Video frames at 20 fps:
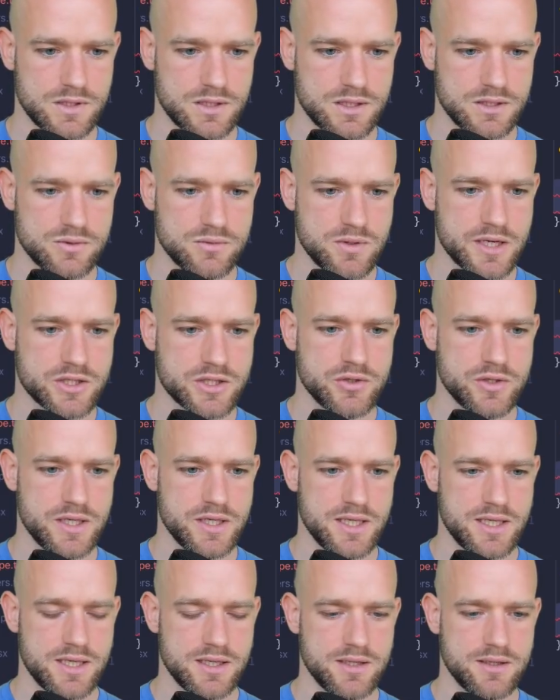So
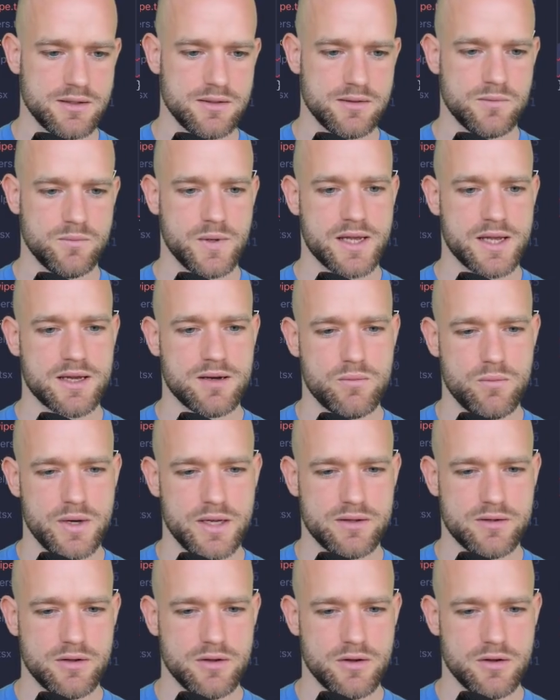actually we can
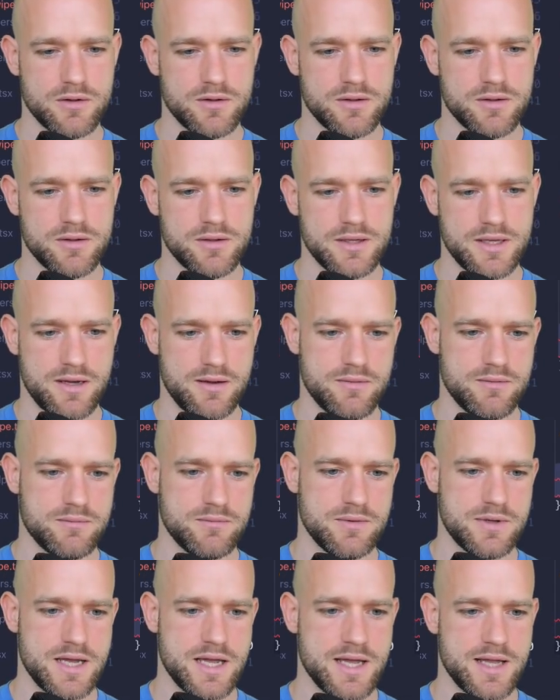return,
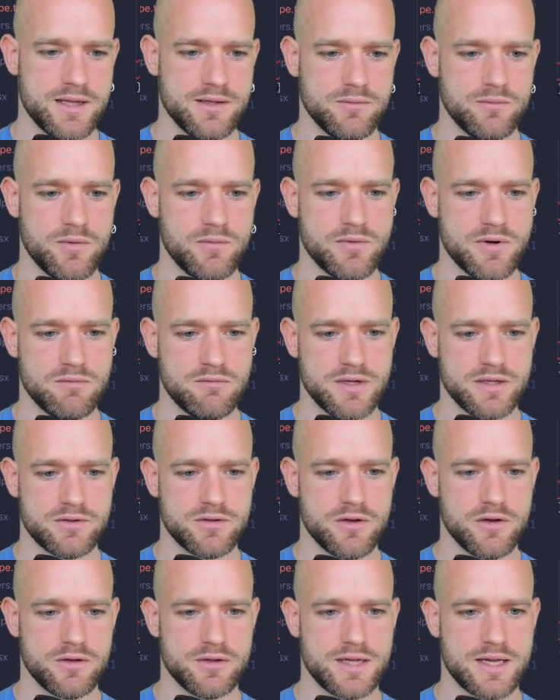and we will
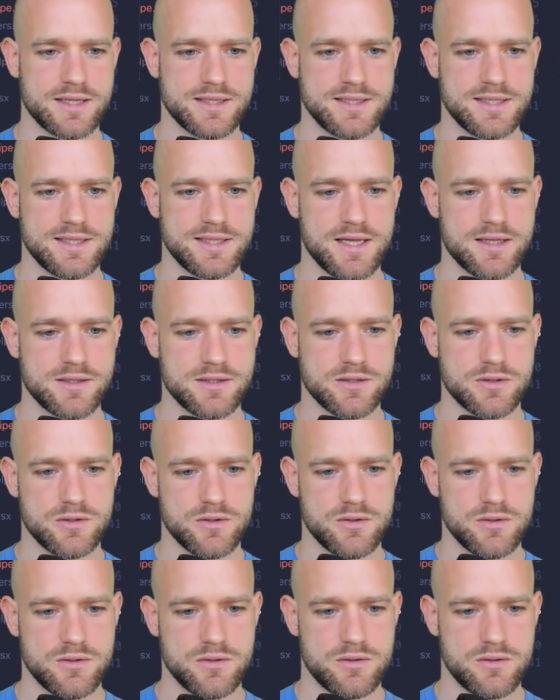return at the end the